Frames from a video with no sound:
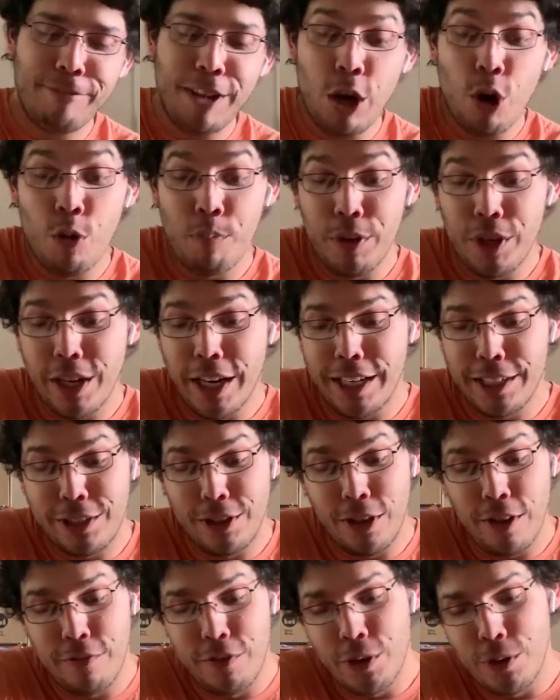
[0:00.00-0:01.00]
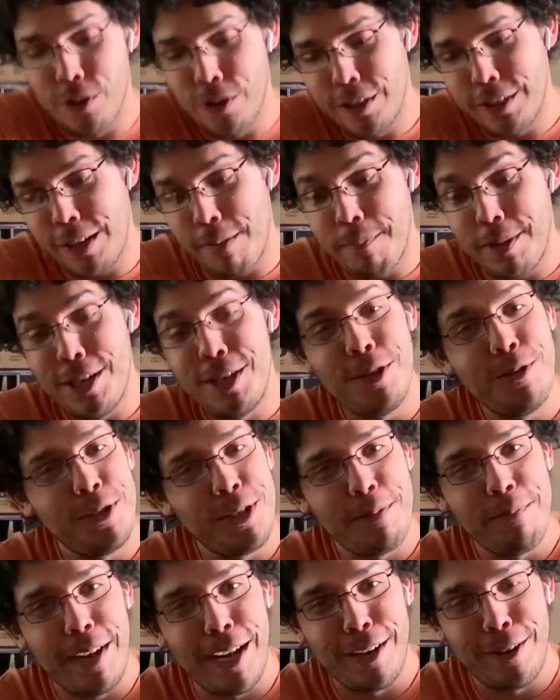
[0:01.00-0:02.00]
I hope you guys love yours. I've been
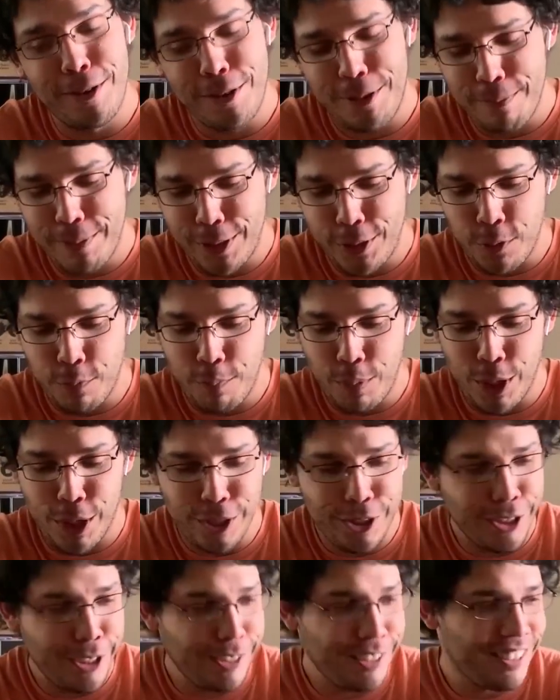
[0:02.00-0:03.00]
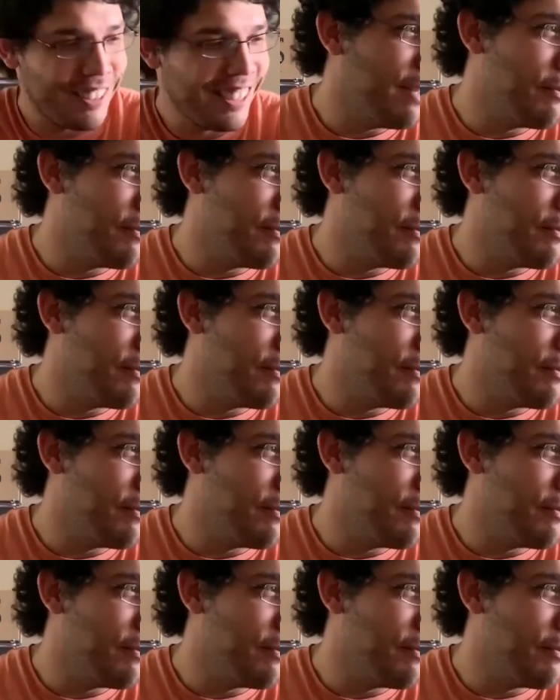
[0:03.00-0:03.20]
using mine on a bunch of projects.